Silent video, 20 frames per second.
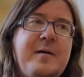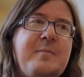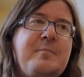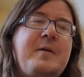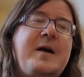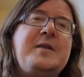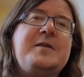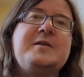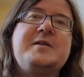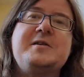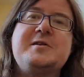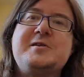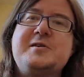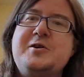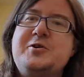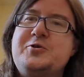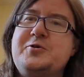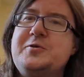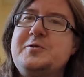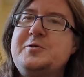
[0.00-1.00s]
made the
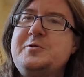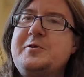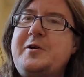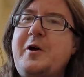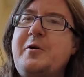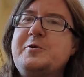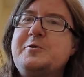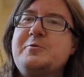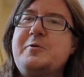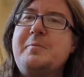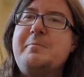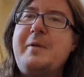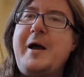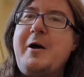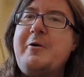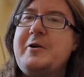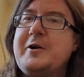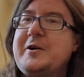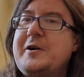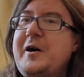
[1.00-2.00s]
decision to go to
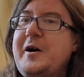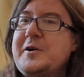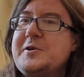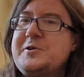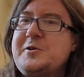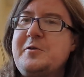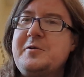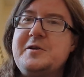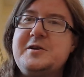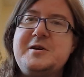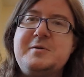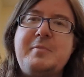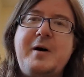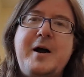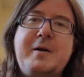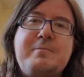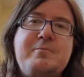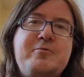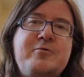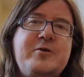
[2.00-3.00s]
America so that he
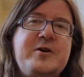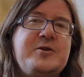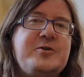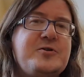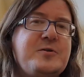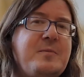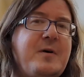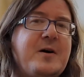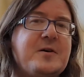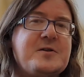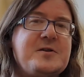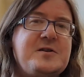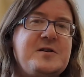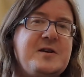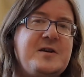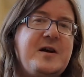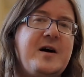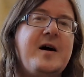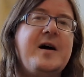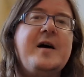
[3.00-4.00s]
might preach amongst
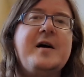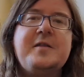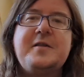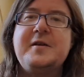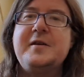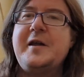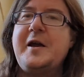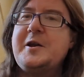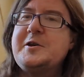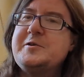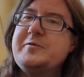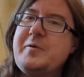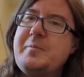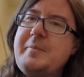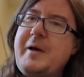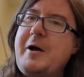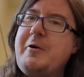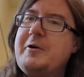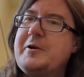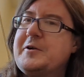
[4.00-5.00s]
the Native
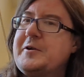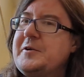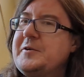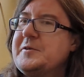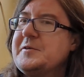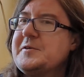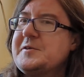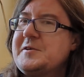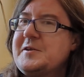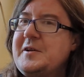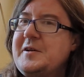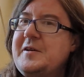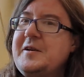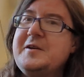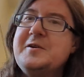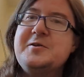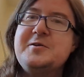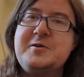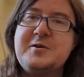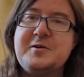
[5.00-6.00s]
Americans, the
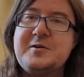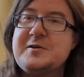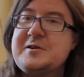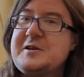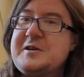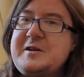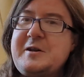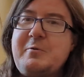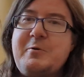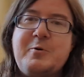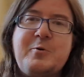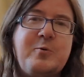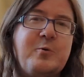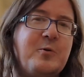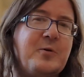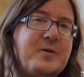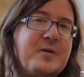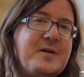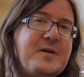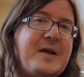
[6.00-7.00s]
Indians as they were called